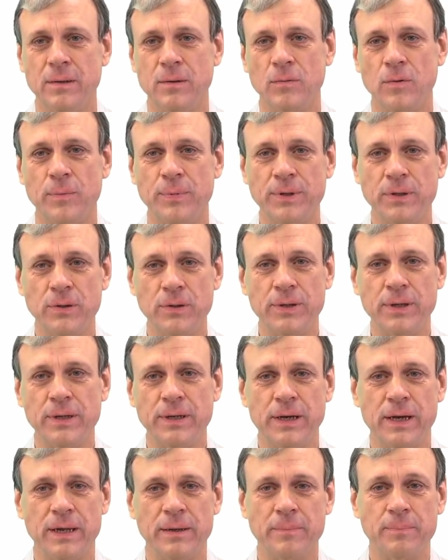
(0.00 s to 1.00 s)
We'll be
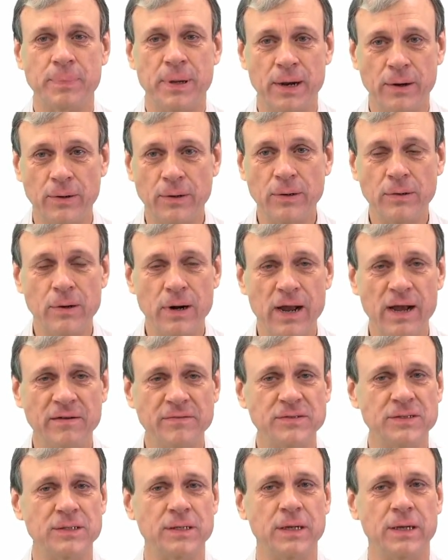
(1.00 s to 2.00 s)
looking at
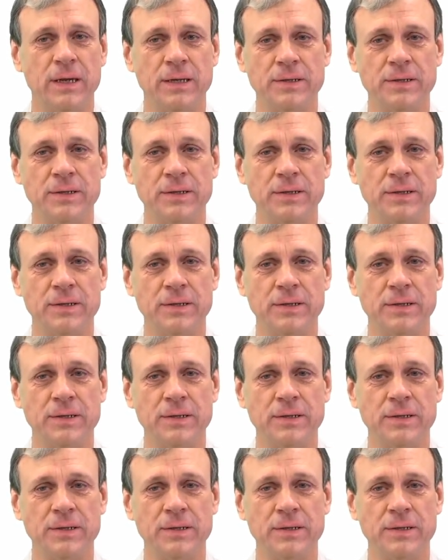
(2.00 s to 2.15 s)
paragraphs and